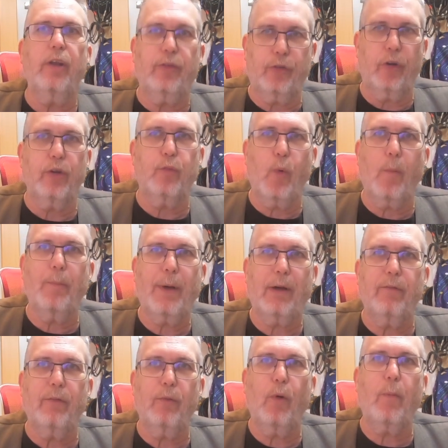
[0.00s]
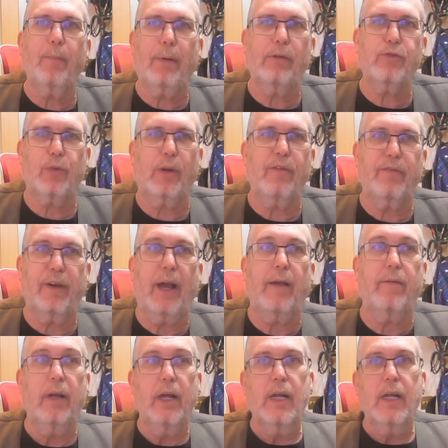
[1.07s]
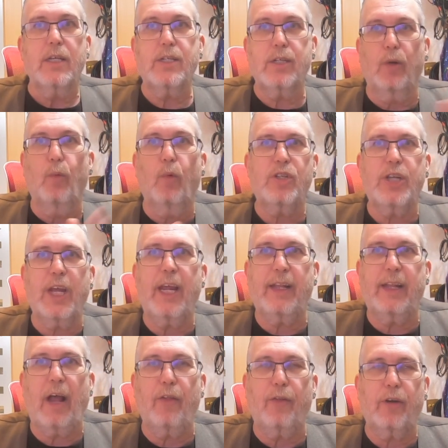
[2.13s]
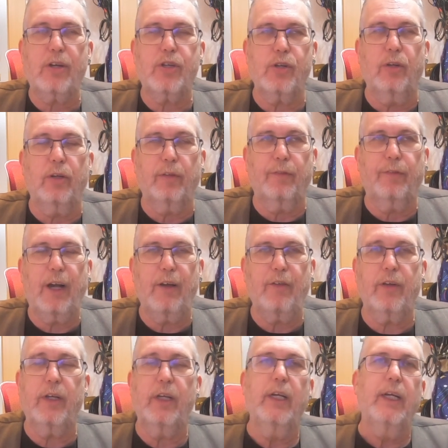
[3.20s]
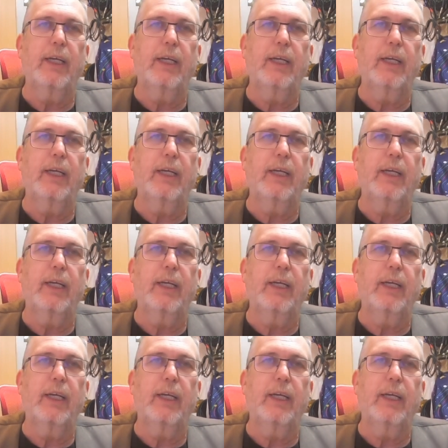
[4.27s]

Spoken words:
So it's £1.25 till once you hit that threshold of £5.